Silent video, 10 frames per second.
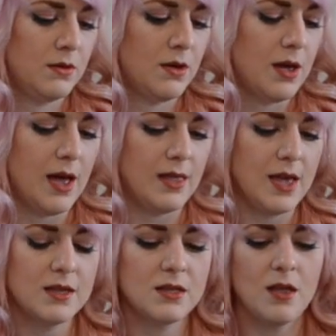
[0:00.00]
I
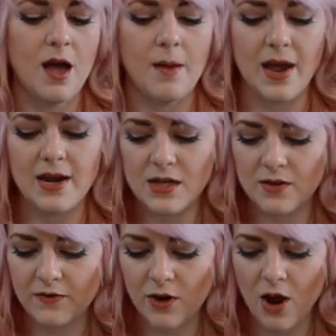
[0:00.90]
like this a lot, but I need
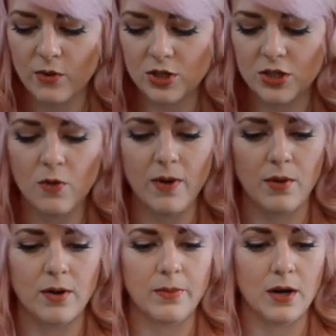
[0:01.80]
to figure out which soap I
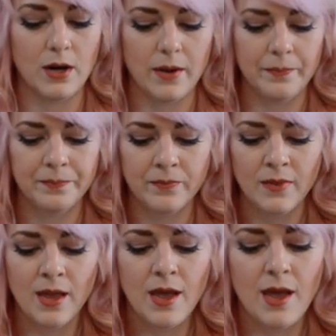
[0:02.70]
want to put in it.
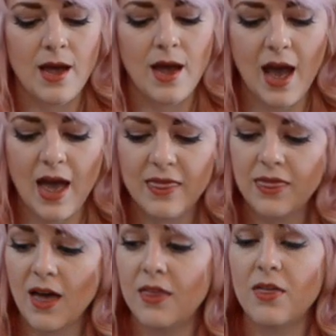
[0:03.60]

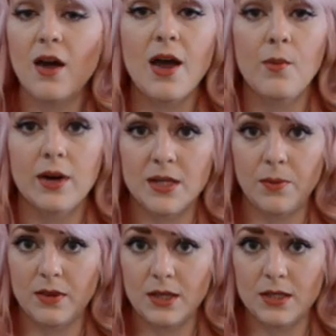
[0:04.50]
I thought I wanted to
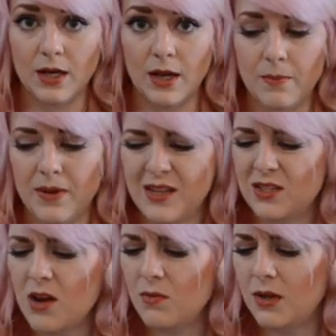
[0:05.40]
put this in it, but
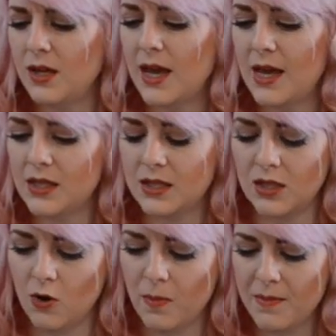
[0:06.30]
it's not really hand
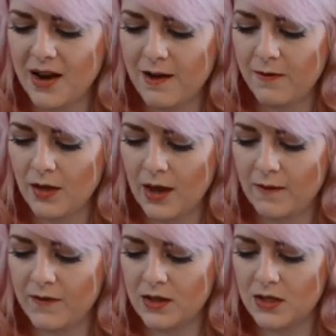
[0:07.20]
soap. I mean, I feel like
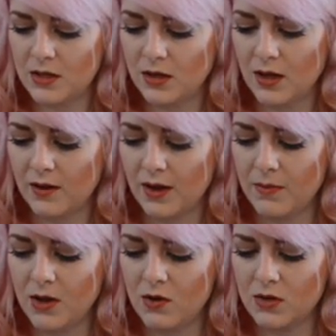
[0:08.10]
it can
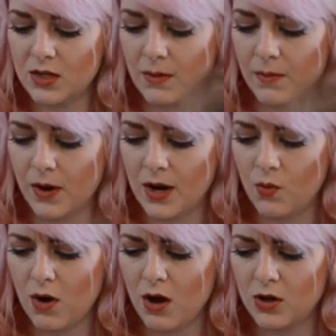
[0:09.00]
be used as a body
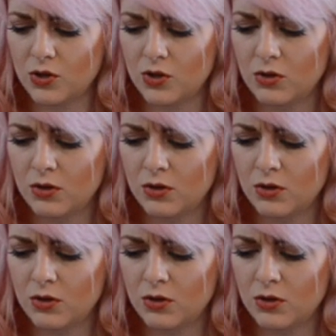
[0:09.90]
wash